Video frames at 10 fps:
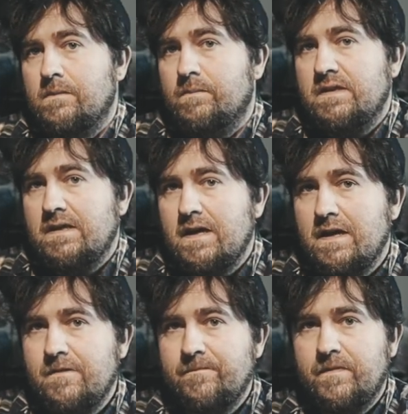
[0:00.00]
But
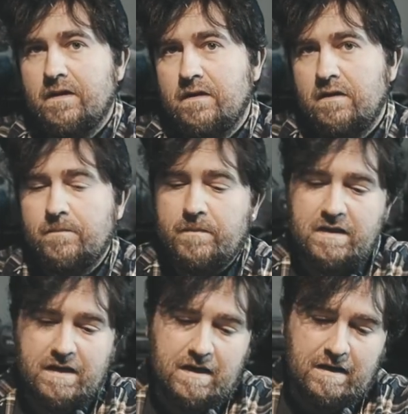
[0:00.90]
yeah,
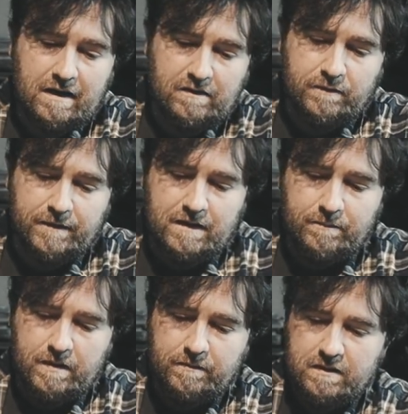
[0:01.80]
again, I don't think
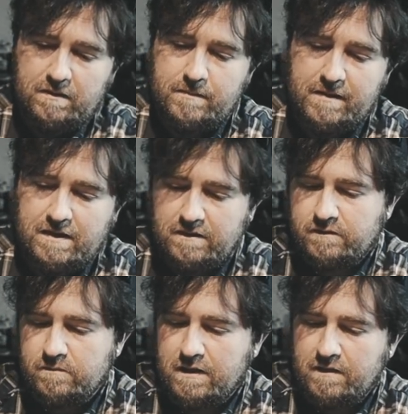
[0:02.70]
I'm probably going to be making
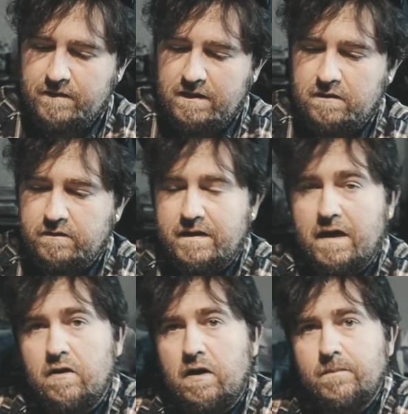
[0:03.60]
too many videos
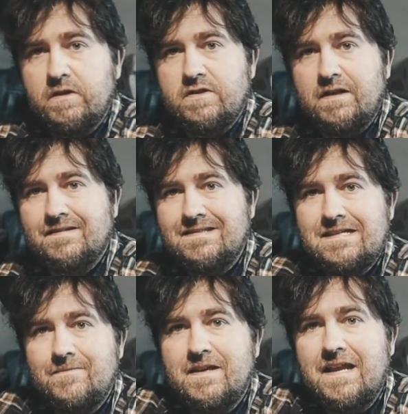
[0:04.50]
now. I'm going to try to
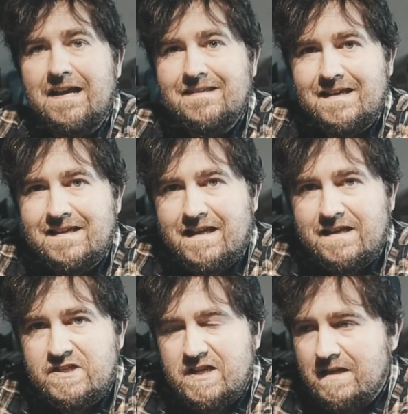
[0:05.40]
sneak them in as I get
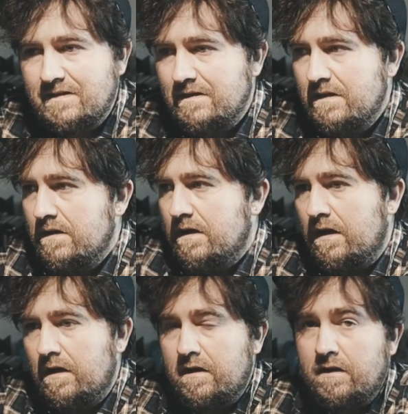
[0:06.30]
a chance.
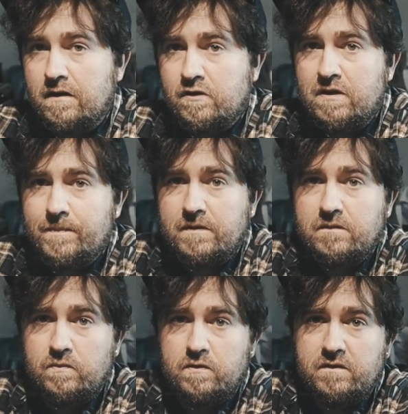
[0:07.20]
Creeping
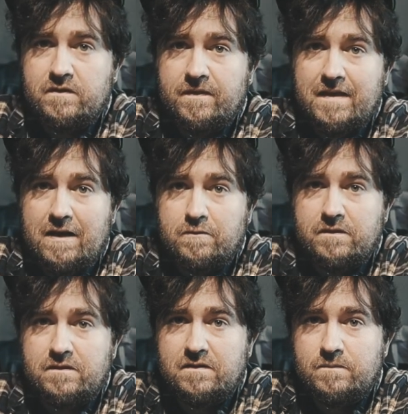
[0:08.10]
towards
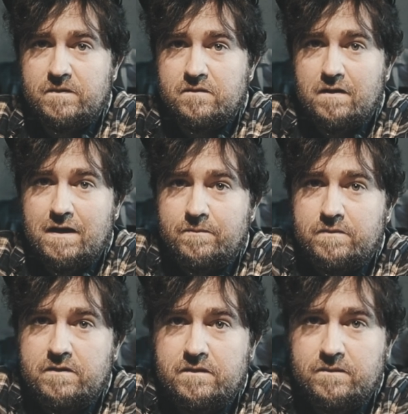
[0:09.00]
1,000
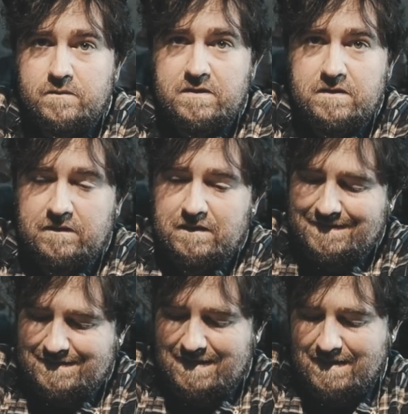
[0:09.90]
subscribers, which is
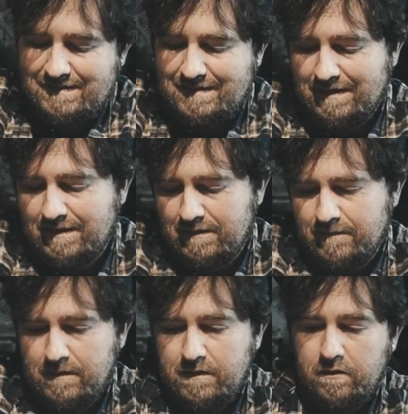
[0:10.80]

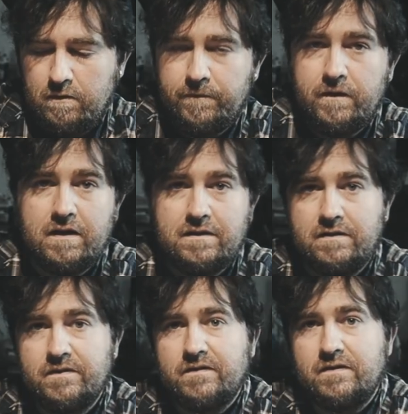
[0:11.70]
exciting. Hopefully I'll get
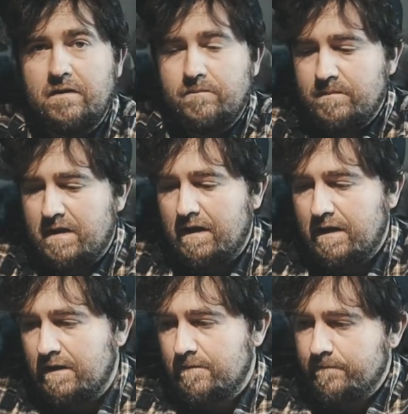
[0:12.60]
there
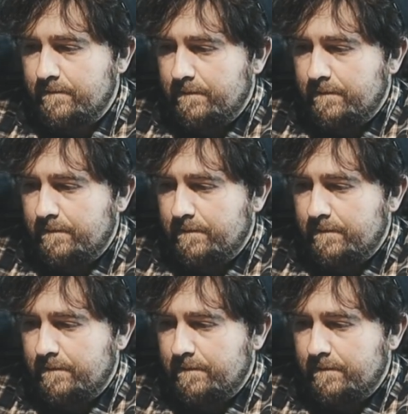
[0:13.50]
someday.